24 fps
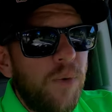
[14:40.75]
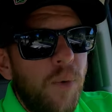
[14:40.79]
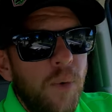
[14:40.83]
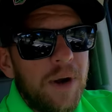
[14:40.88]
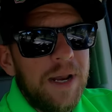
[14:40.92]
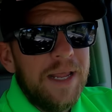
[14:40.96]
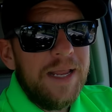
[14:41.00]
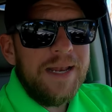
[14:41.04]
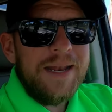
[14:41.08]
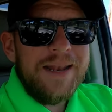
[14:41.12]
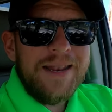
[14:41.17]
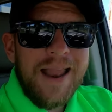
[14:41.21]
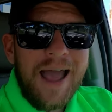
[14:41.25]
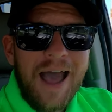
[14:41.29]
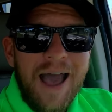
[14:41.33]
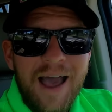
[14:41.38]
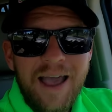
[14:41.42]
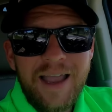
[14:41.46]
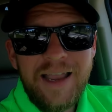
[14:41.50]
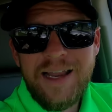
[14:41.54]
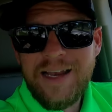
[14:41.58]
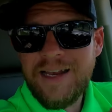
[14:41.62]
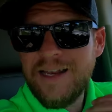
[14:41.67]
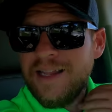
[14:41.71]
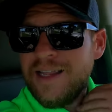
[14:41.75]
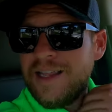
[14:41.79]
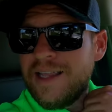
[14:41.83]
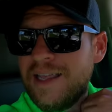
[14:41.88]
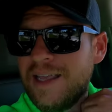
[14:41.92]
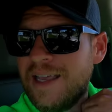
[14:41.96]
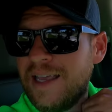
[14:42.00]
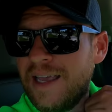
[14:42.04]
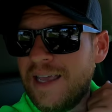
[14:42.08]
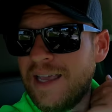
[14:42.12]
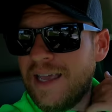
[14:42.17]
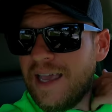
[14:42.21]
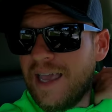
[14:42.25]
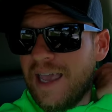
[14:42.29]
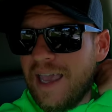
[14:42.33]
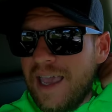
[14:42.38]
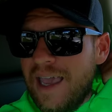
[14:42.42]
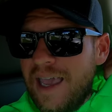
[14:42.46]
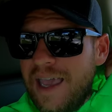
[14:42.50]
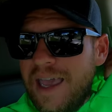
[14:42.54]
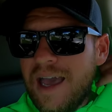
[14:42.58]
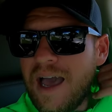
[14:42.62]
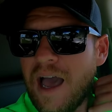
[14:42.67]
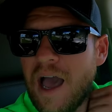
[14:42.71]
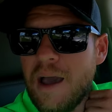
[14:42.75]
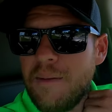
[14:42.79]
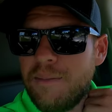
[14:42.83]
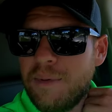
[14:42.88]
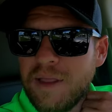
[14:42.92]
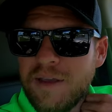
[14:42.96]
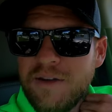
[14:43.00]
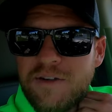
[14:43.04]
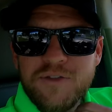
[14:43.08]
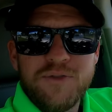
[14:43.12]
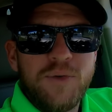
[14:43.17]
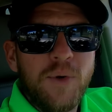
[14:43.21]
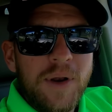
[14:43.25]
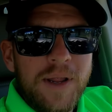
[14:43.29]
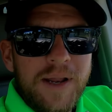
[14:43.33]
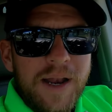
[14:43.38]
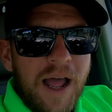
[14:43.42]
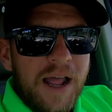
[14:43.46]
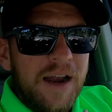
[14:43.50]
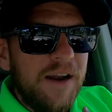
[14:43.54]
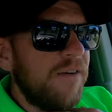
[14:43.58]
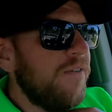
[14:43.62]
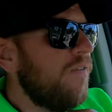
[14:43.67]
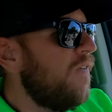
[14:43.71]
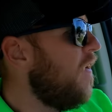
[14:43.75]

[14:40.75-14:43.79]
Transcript: 49 yeah, I believe it was 49